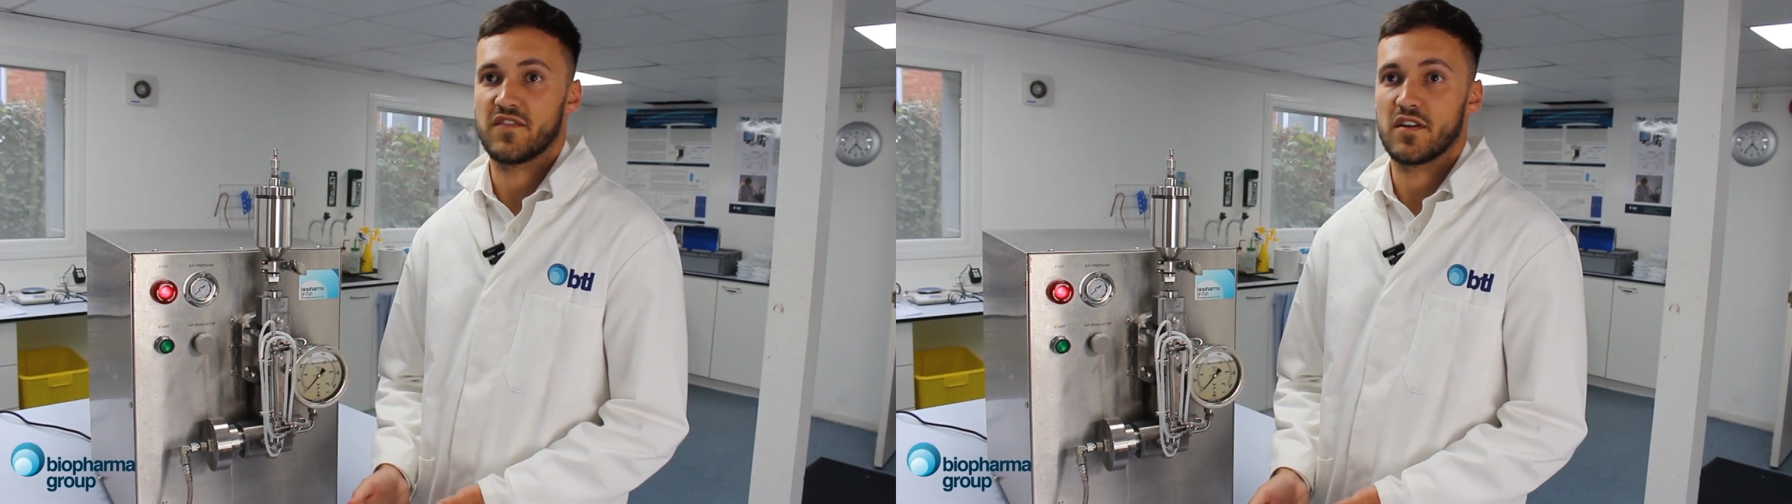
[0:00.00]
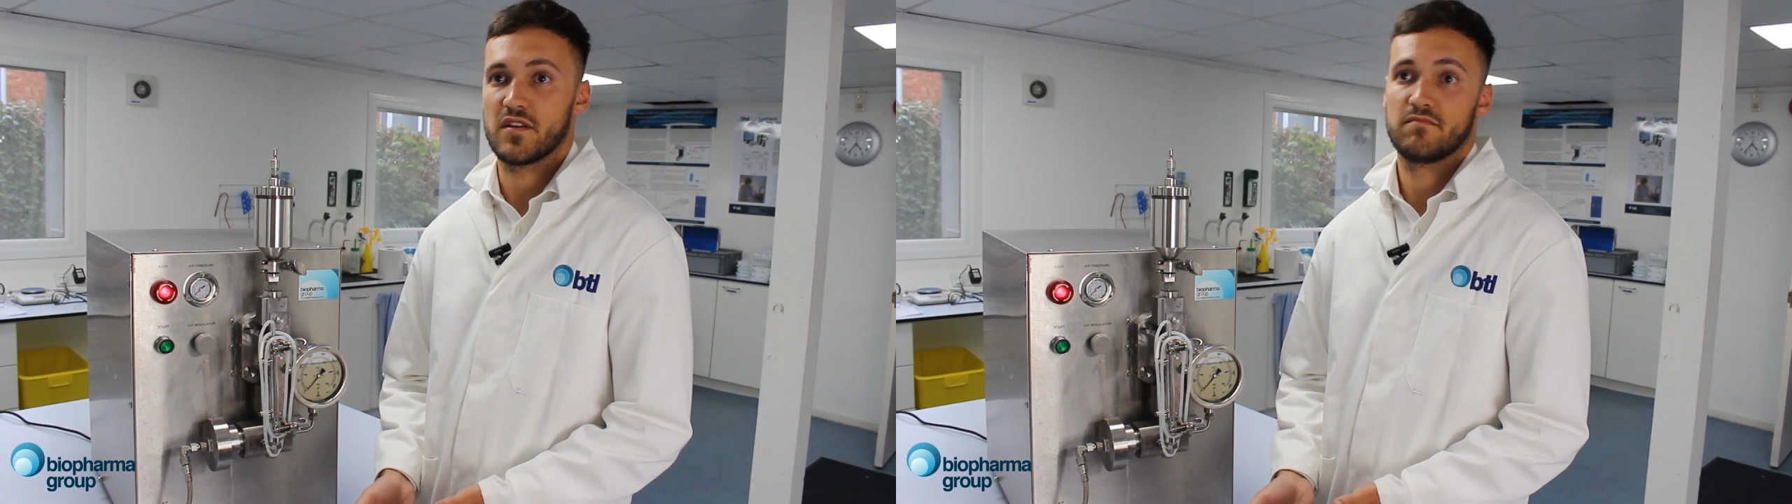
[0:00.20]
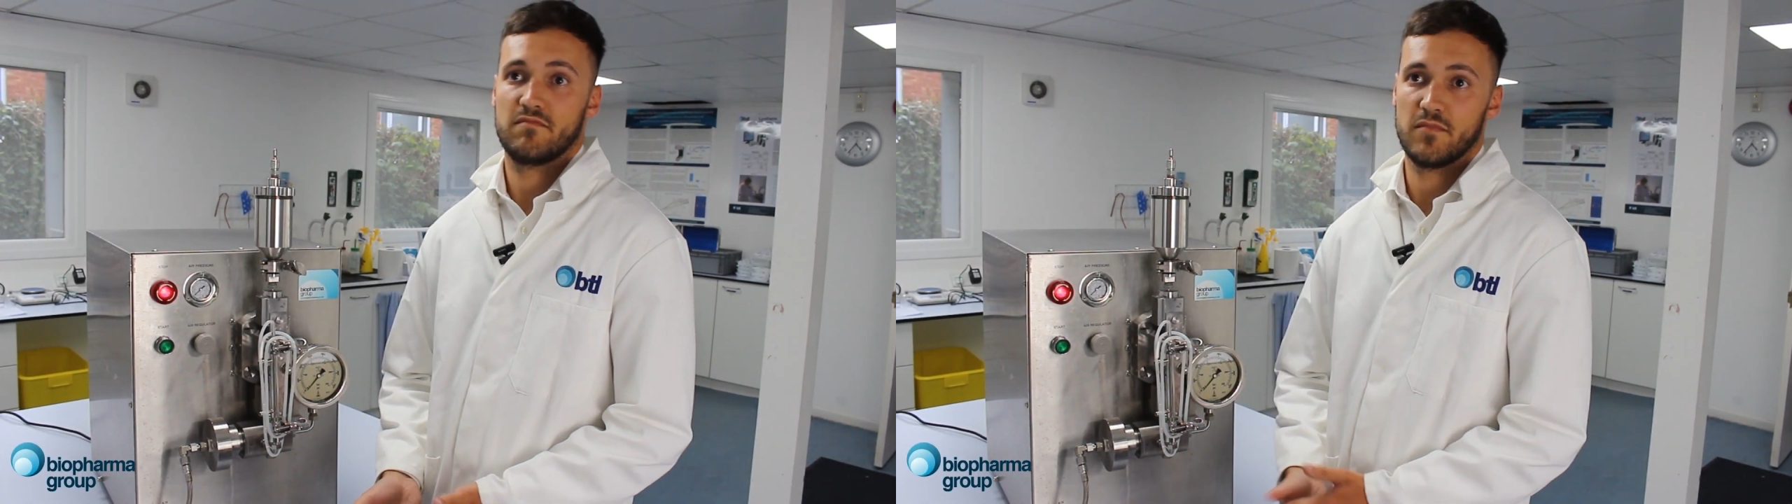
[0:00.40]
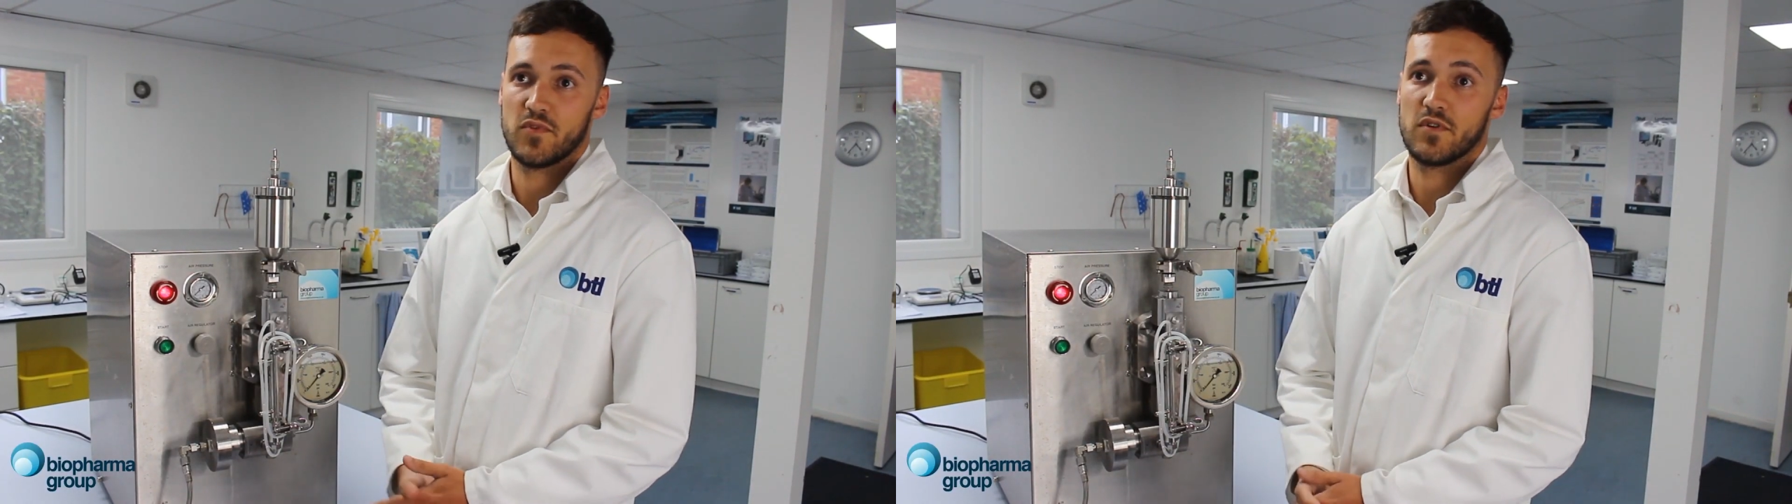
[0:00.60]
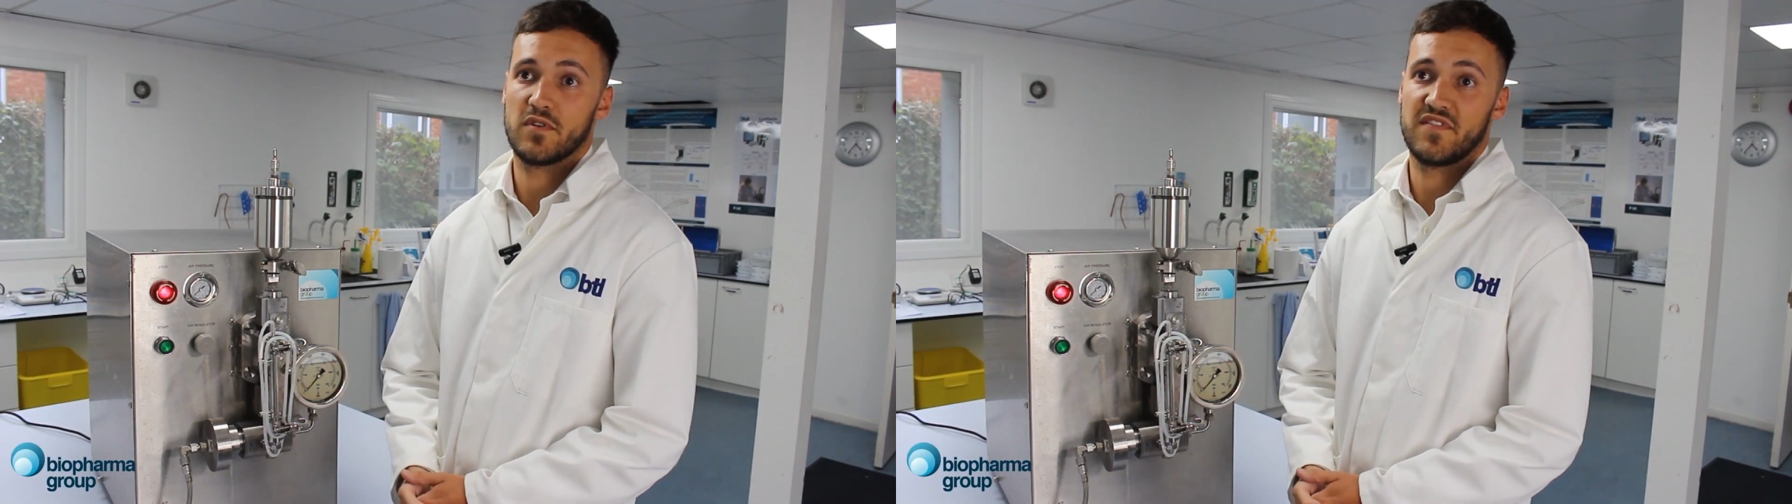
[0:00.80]
far
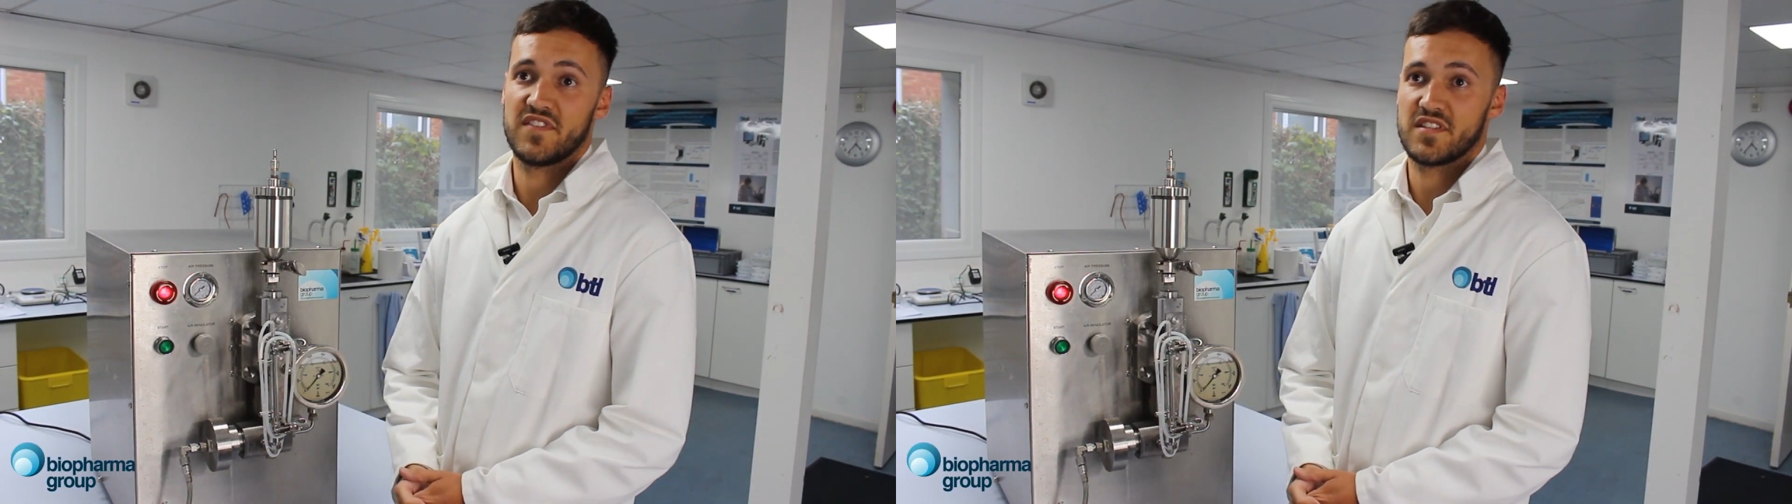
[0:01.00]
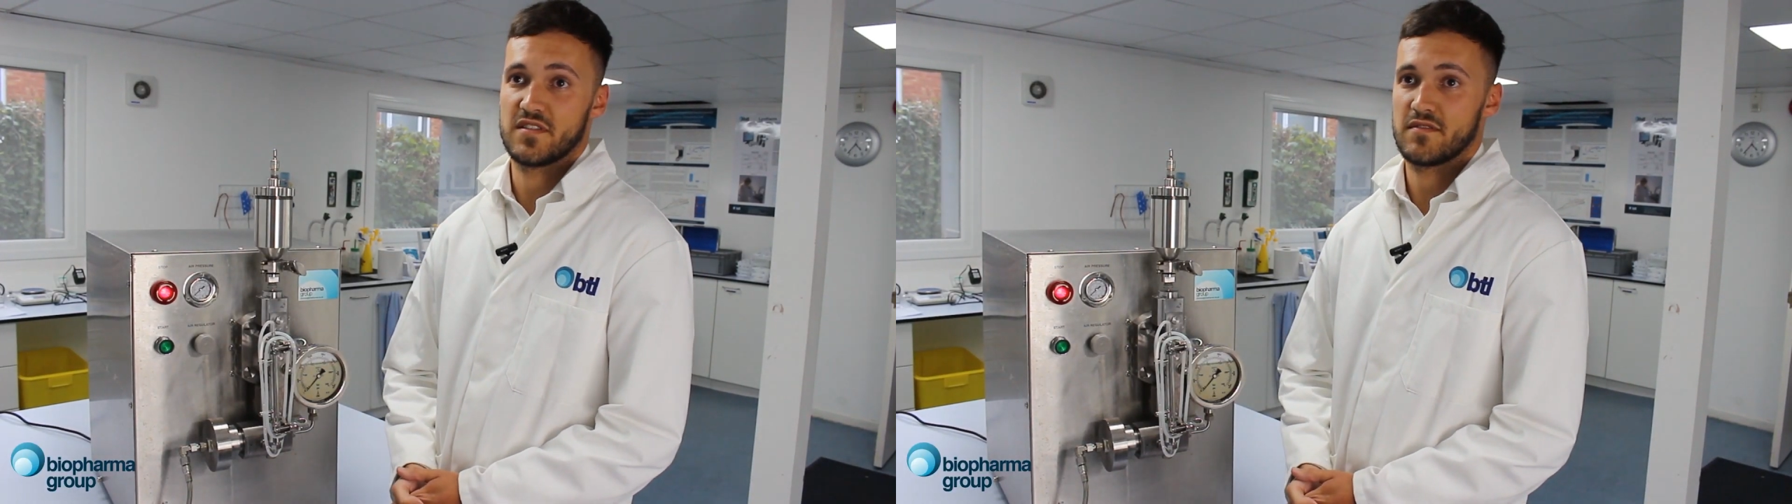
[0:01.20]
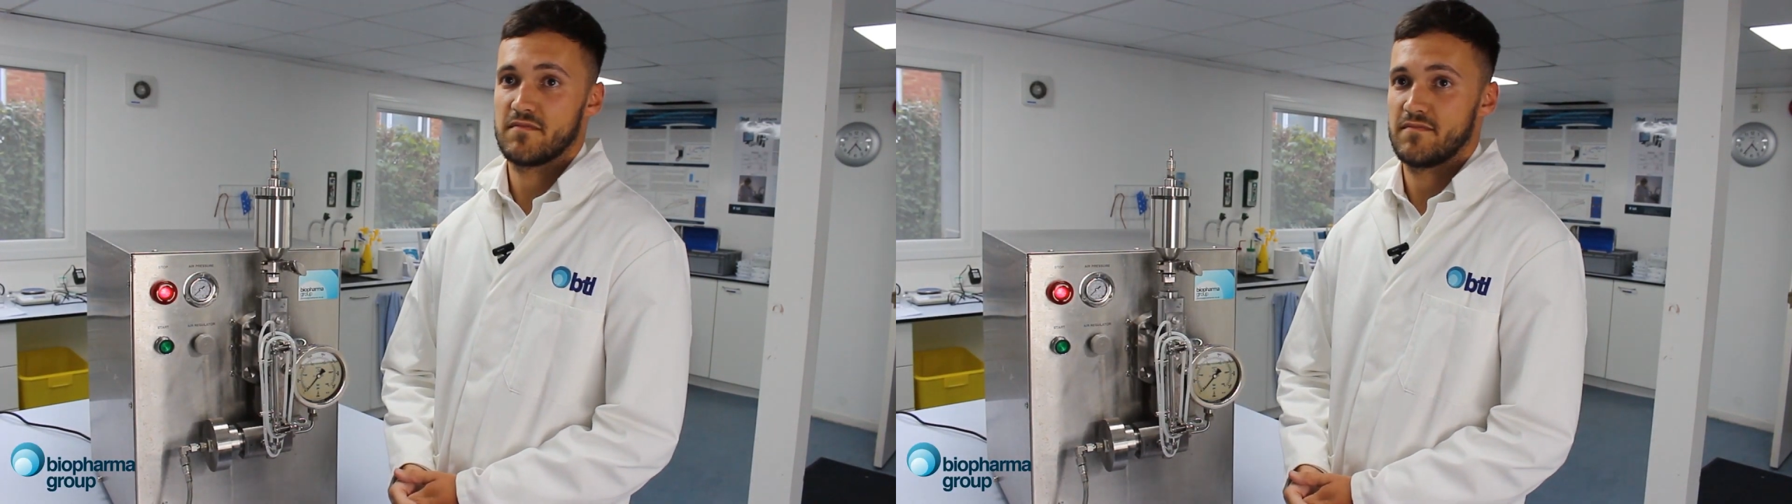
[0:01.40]
more efficient.